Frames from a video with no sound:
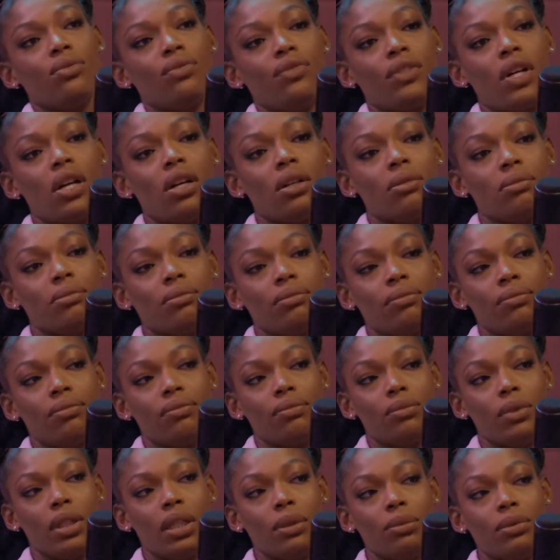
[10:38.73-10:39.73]
farm
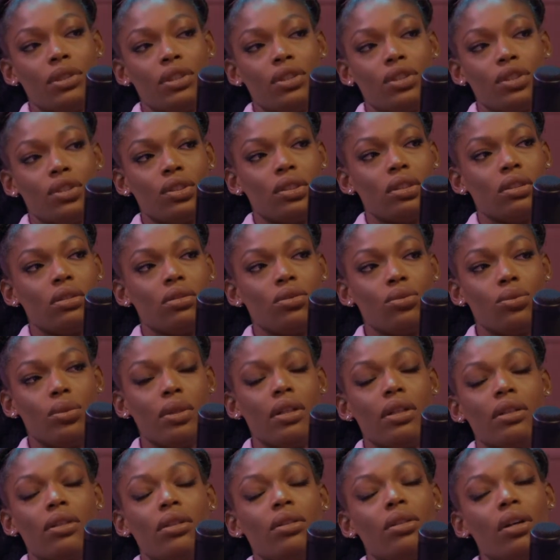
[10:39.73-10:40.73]
where we just do
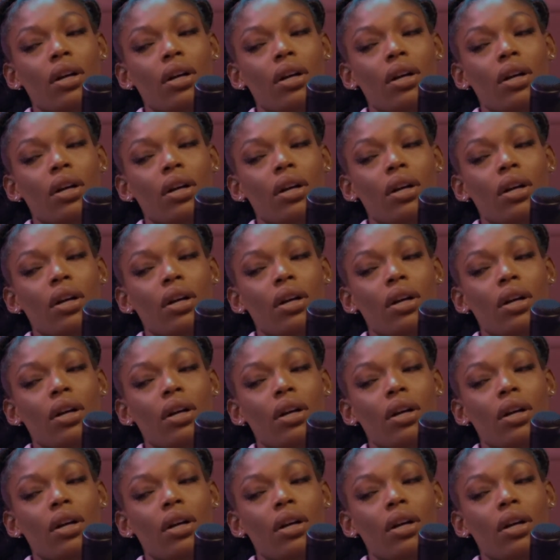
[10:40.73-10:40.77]
our